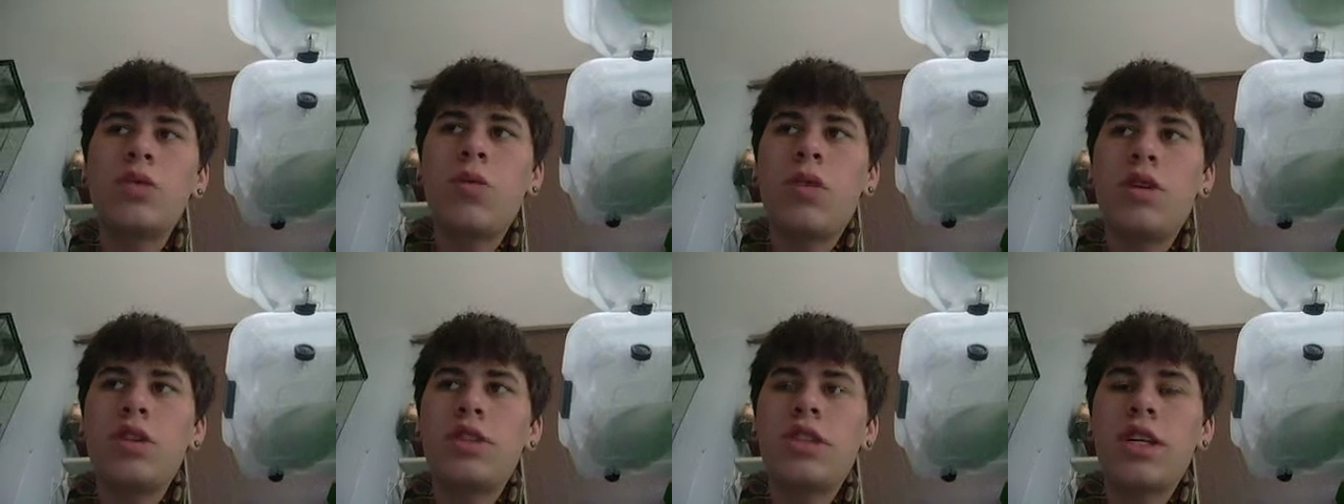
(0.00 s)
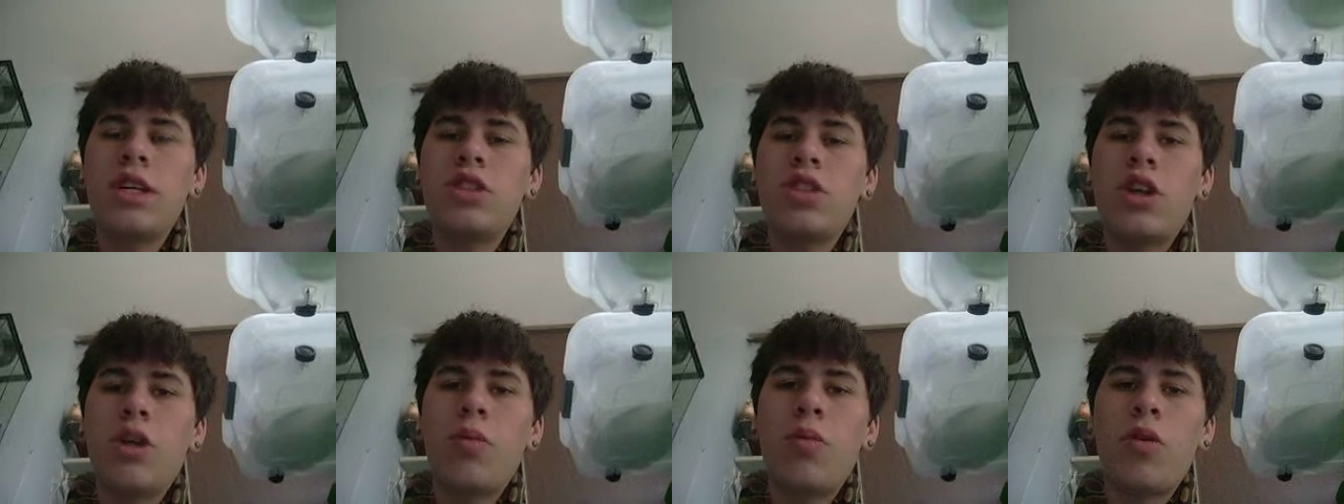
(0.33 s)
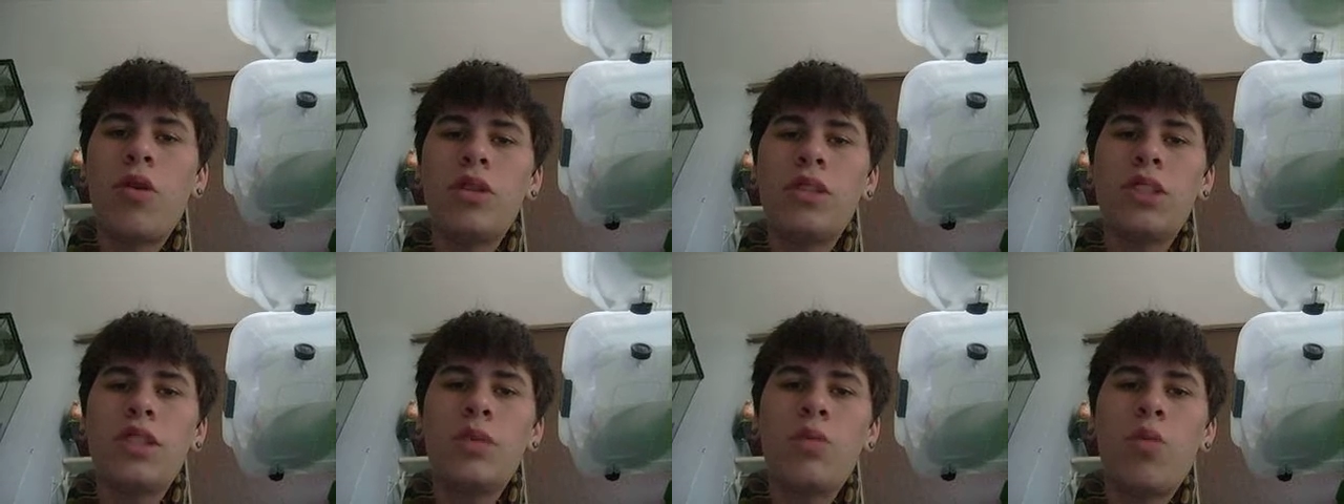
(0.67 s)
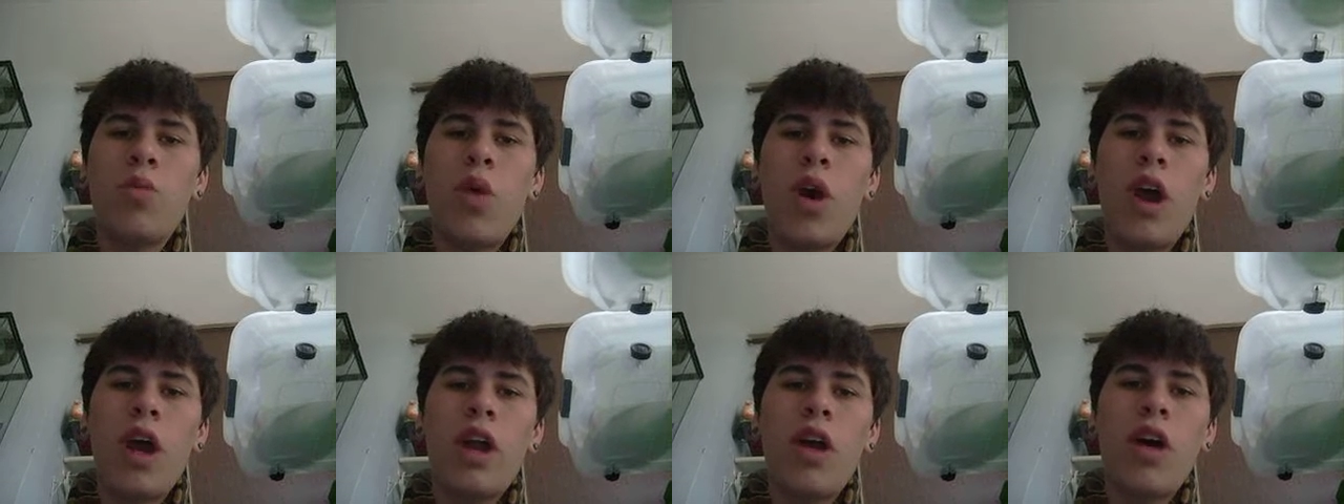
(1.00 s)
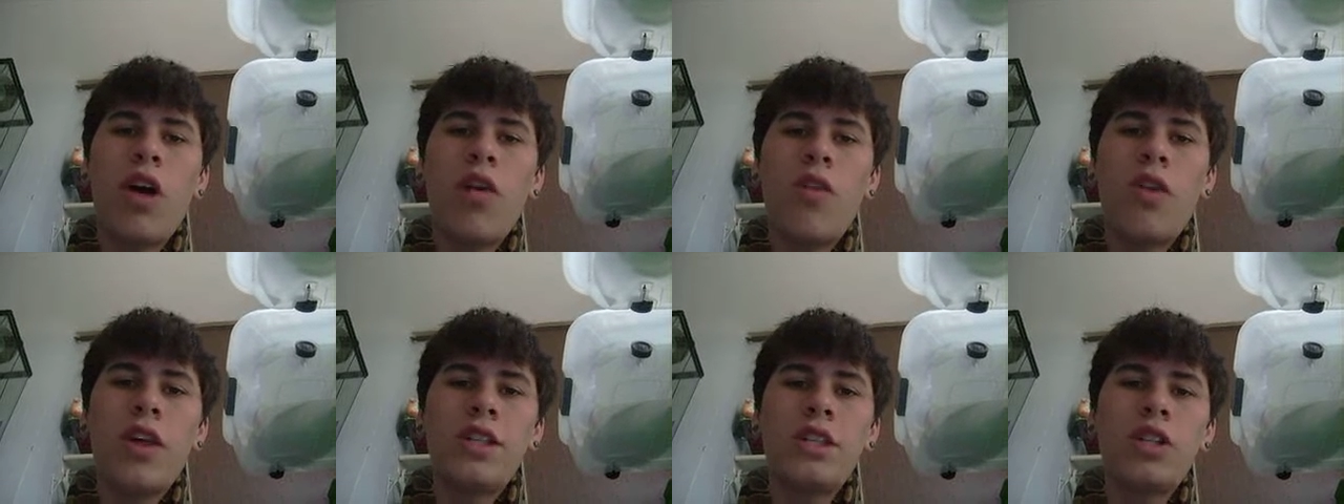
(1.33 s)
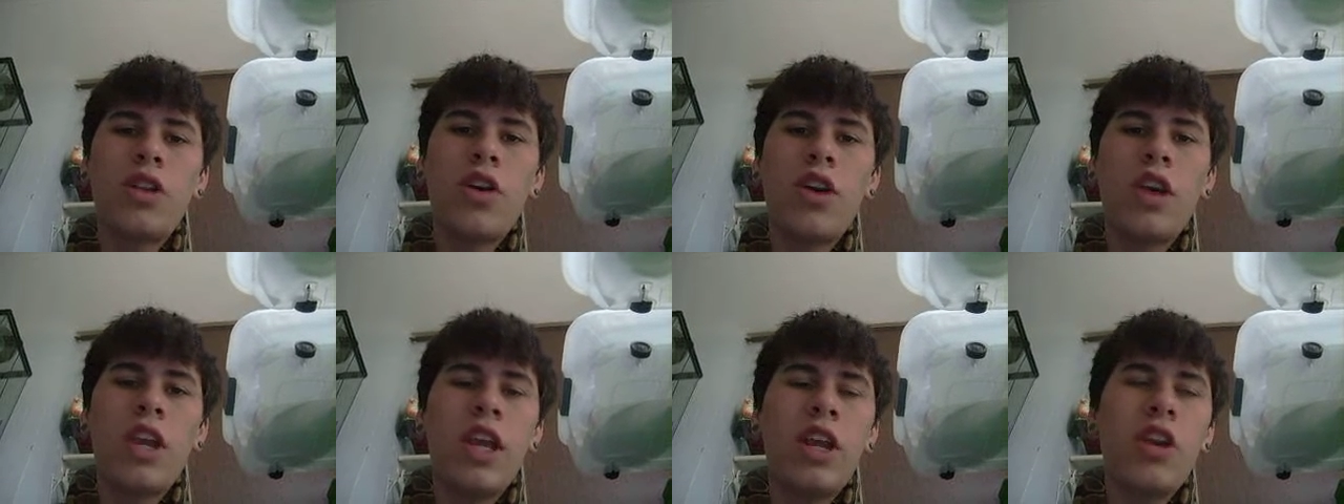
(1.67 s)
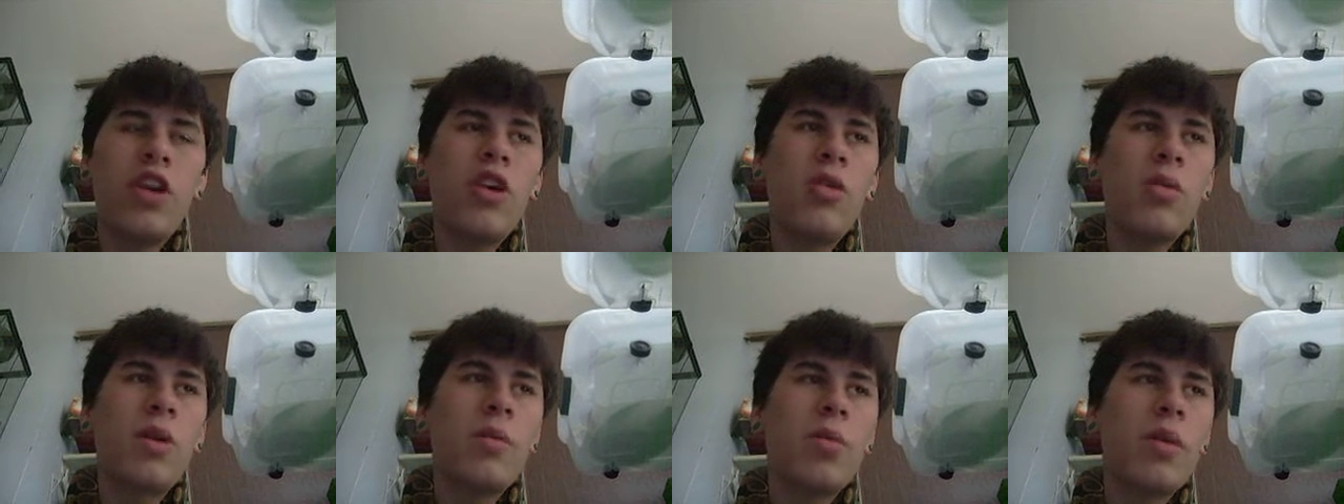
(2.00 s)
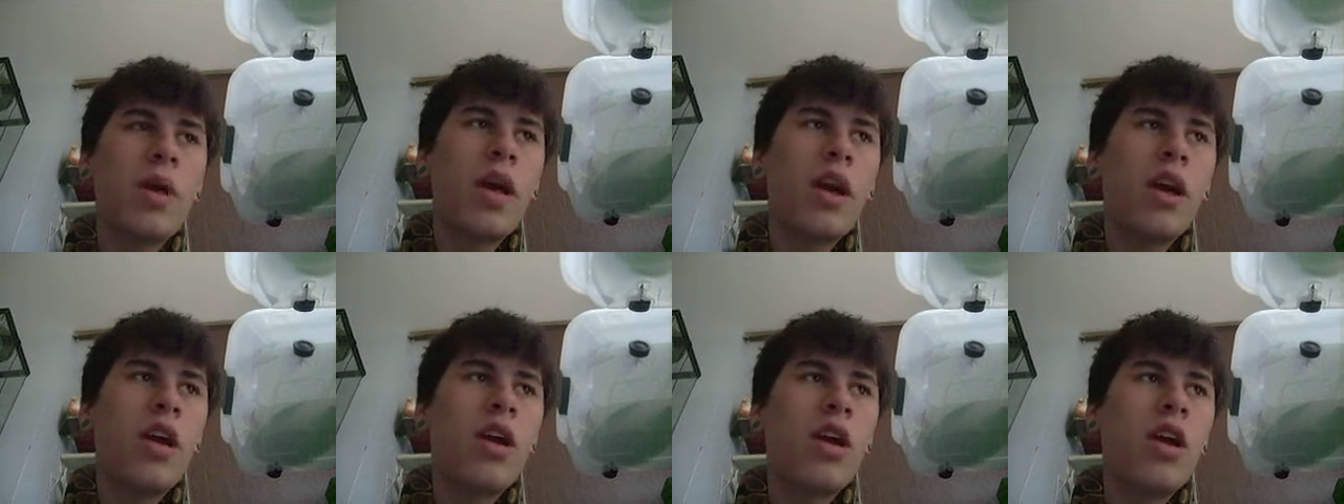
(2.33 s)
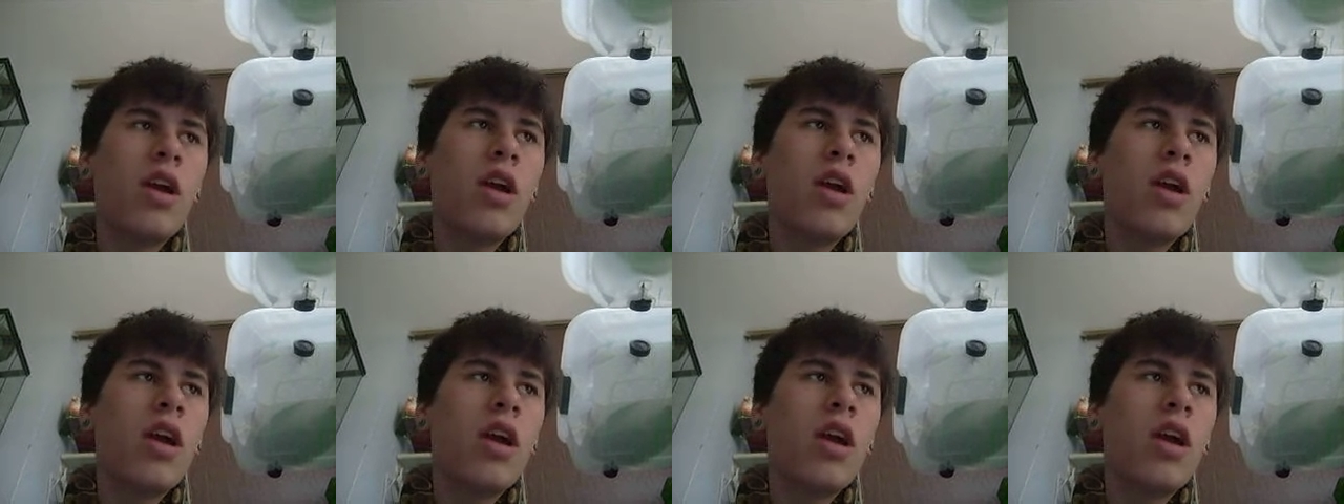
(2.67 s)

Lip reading: Once they start putting some weight on, they start eating a little bit better.